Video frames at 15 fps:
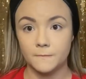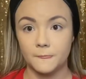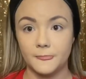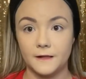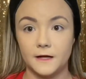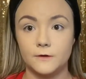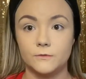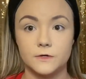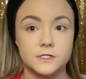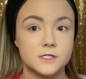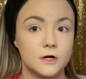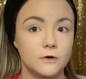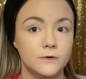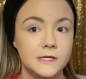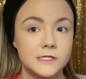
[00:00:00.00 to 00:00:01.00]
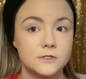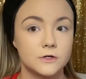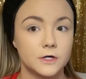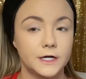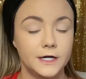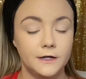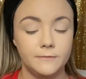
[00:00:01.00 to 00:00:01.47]
And what's always
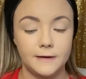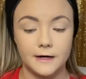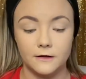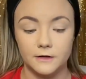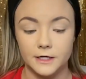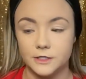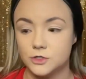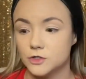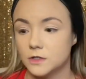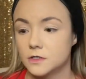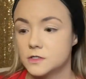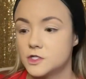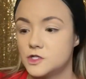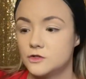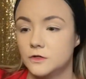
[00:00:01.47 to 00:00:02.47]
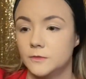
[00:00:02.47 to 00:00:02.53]
great about like drugstore